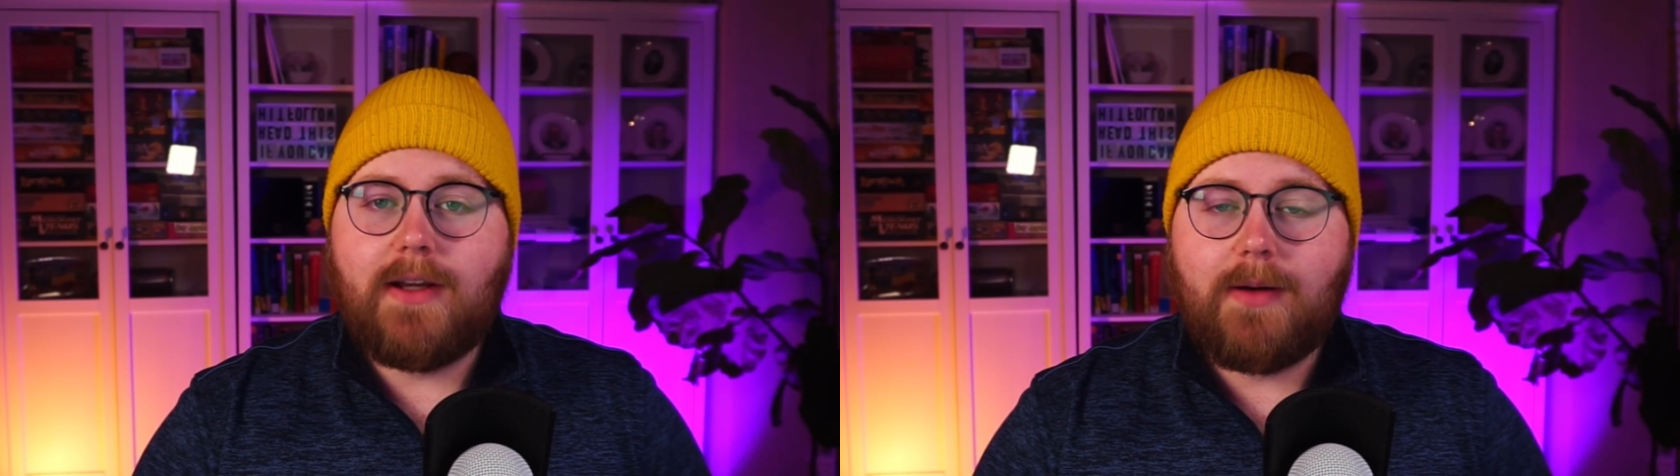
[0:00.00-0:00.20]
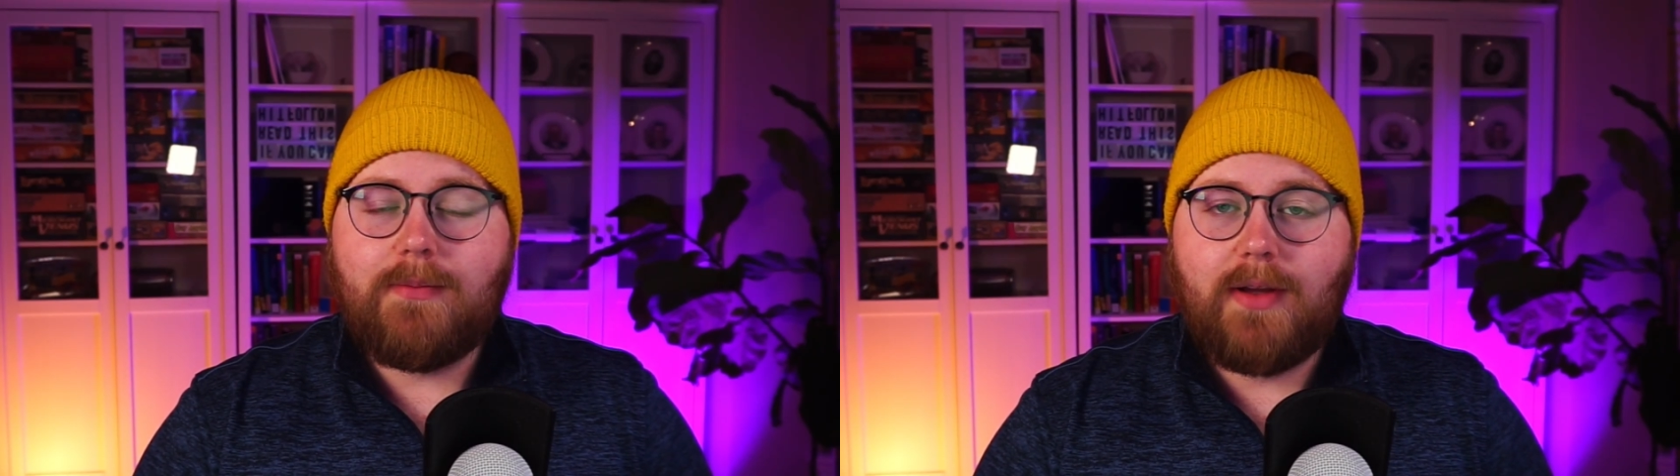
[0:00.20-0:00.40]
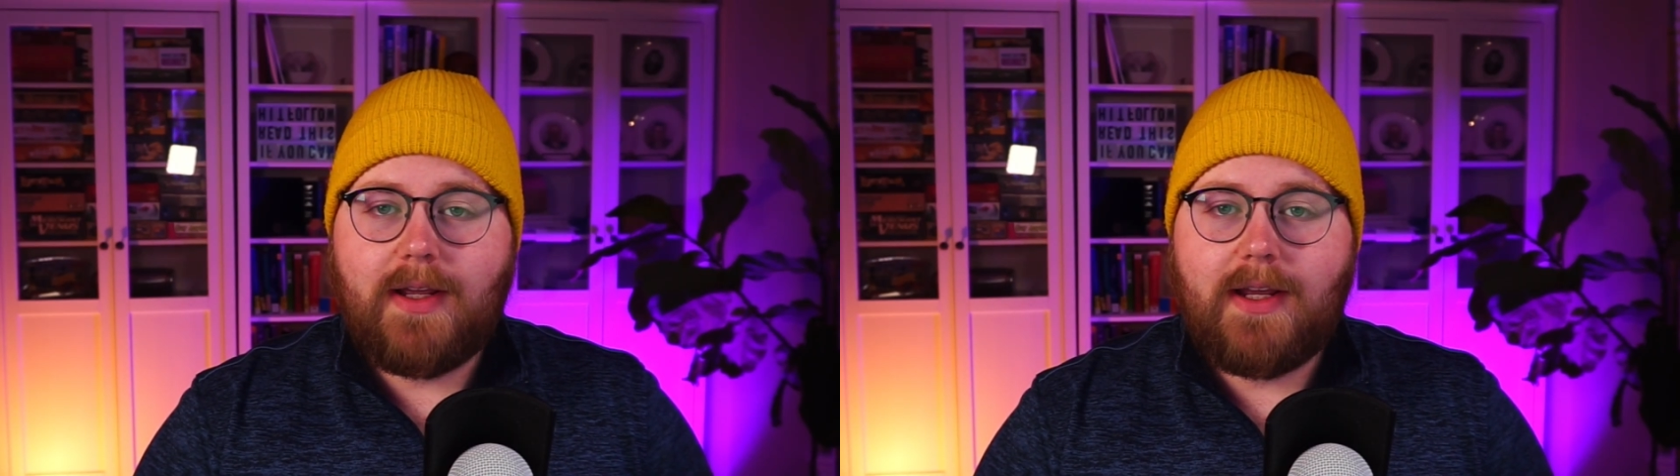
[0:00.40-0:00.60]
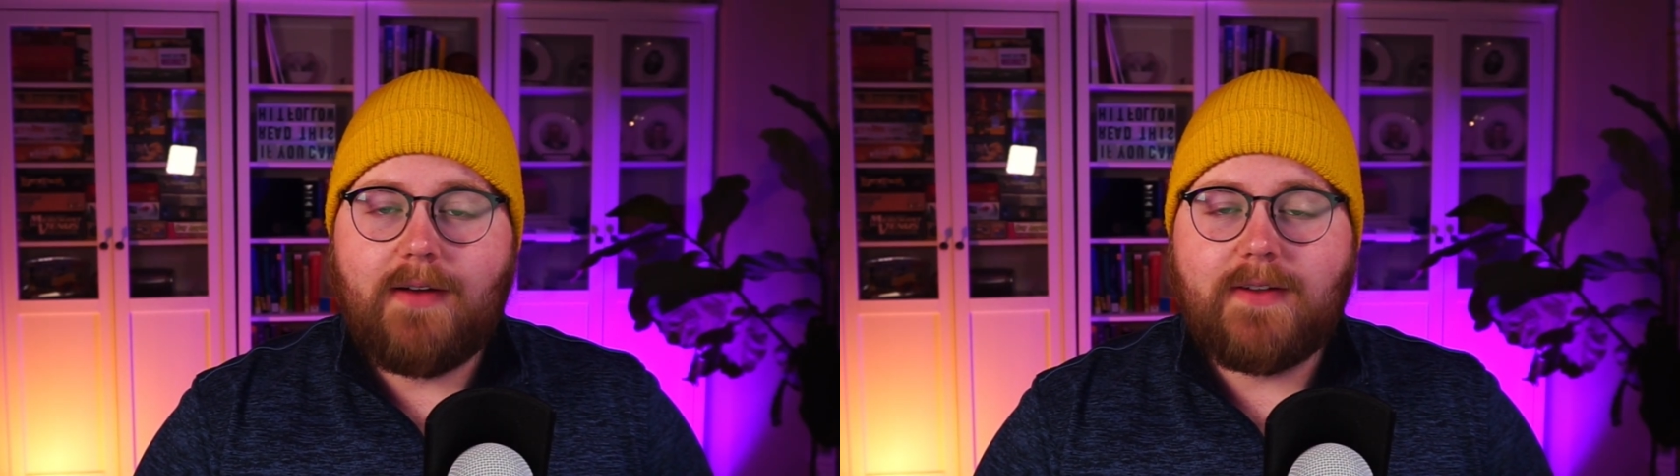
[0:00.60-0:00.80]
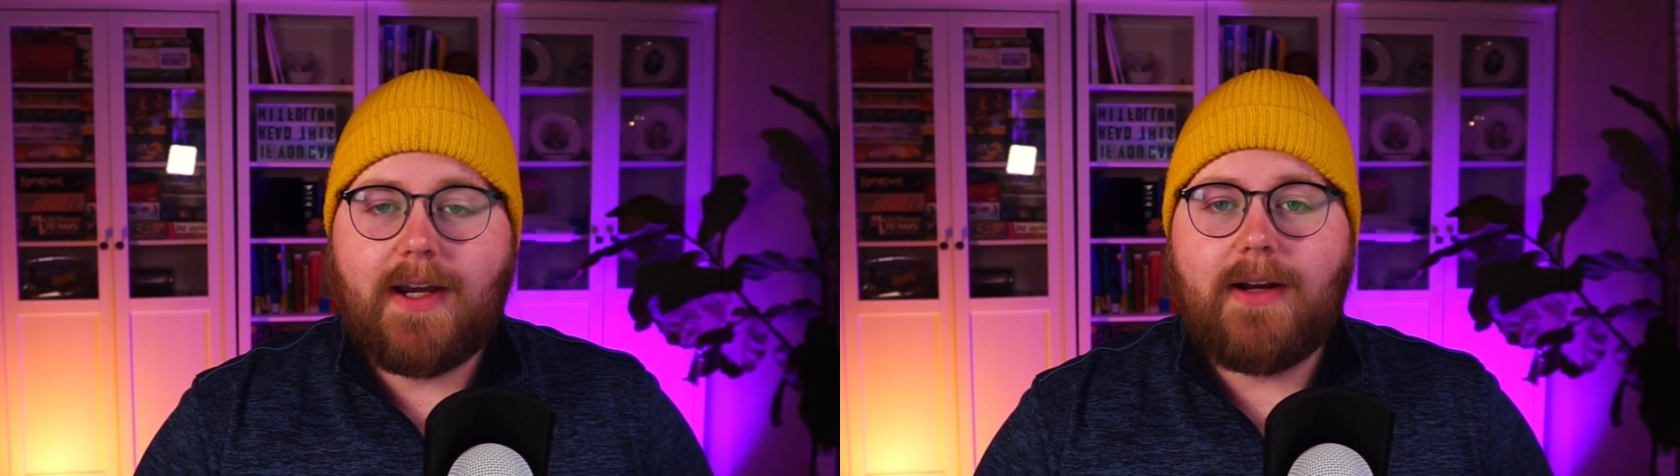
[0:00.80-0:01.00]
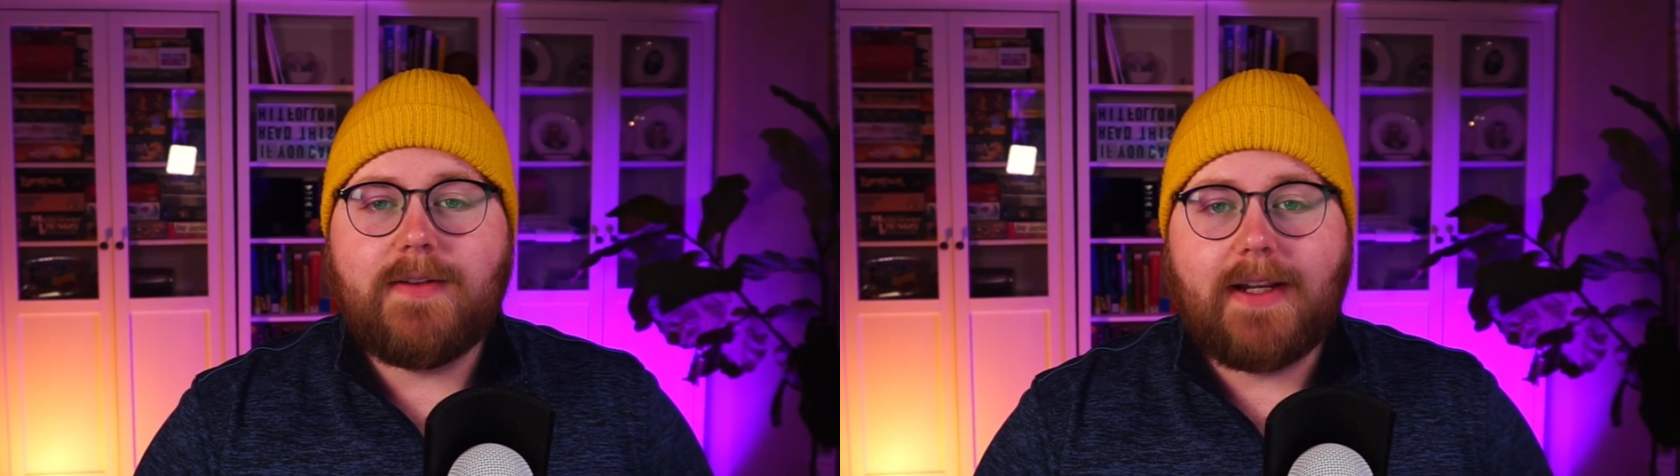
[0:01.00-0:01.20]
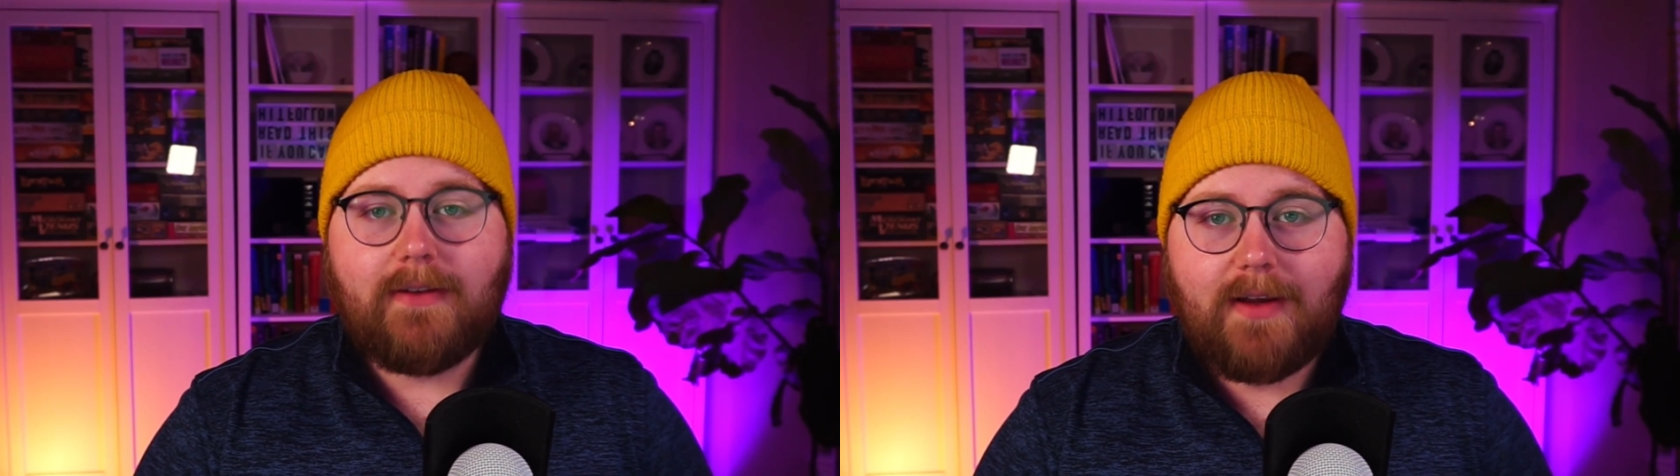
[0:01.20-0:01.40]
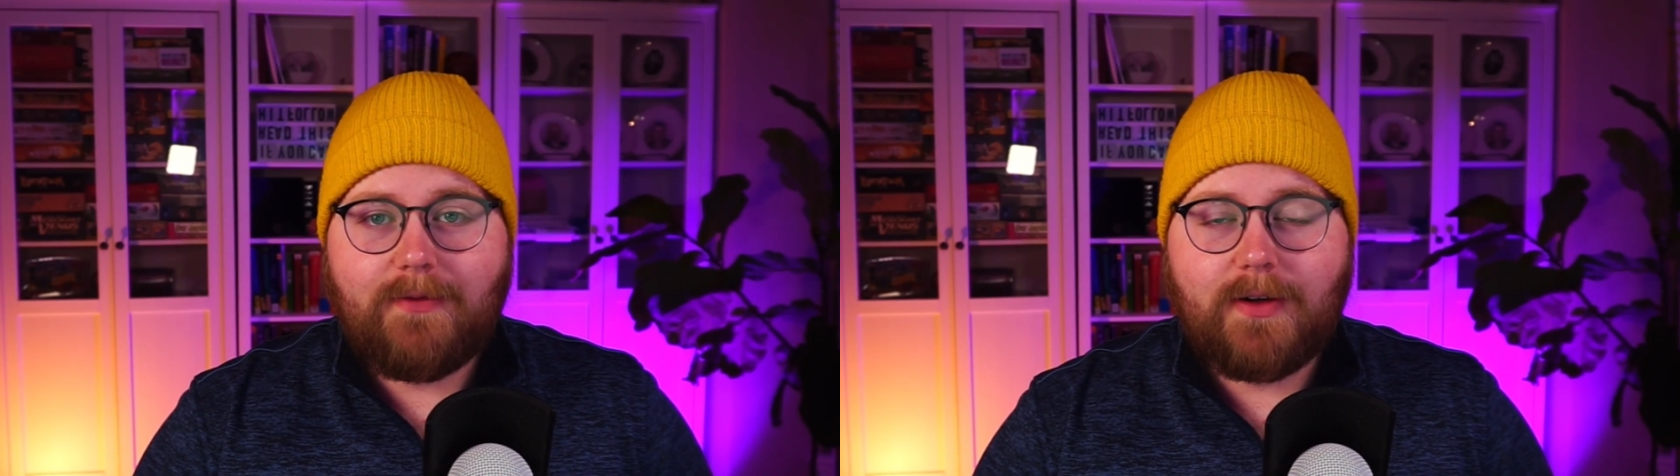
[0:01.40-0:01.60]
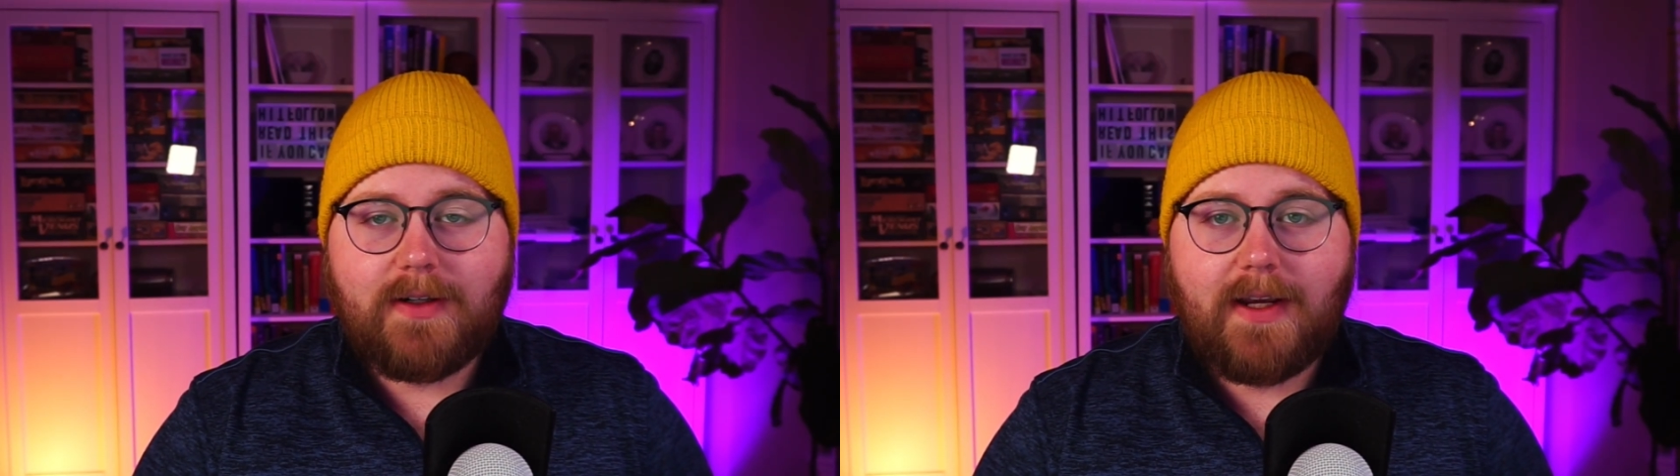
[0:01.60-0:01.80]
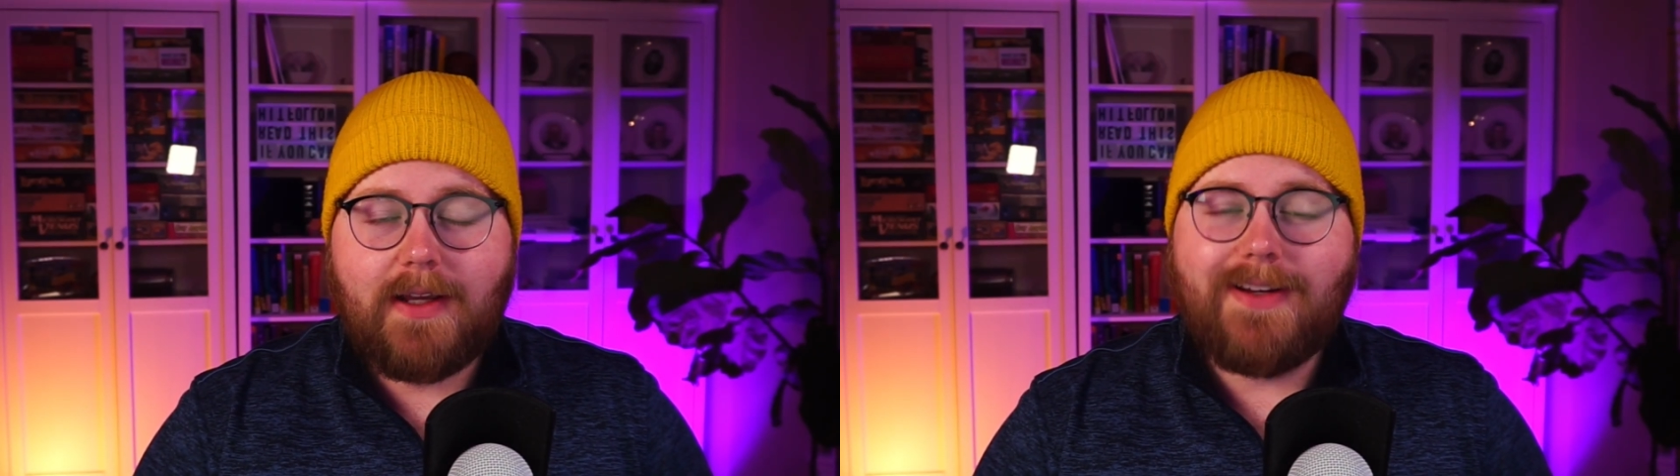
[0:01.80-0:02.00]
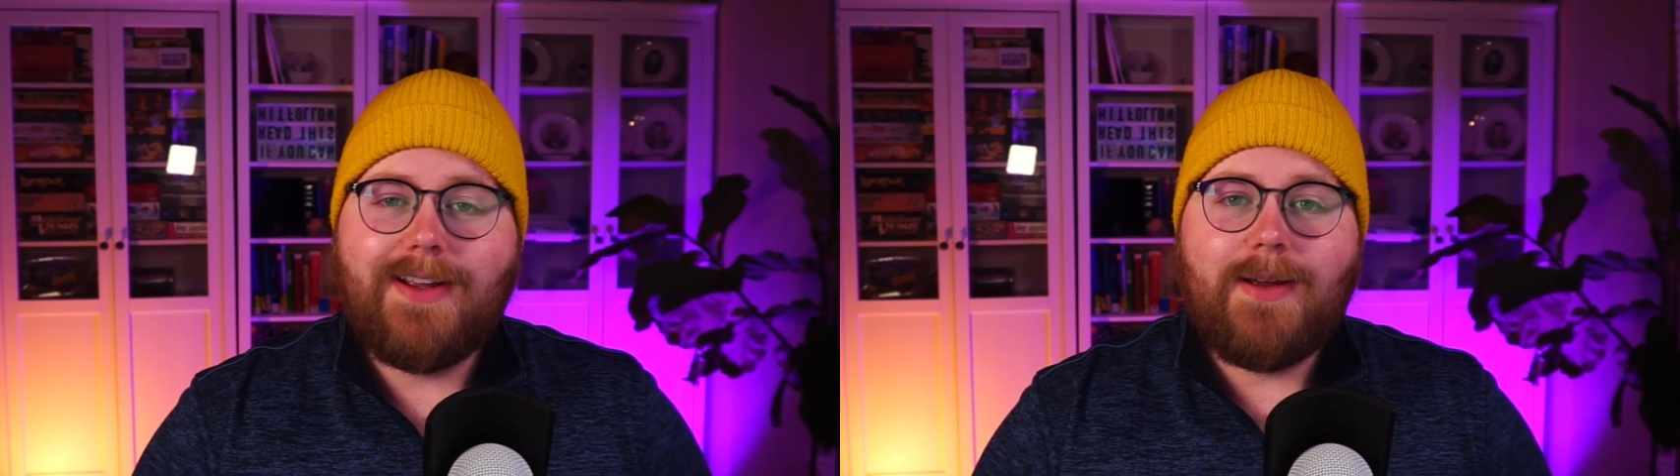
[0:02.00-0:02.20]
gunplay of titles like Left 4 Dead,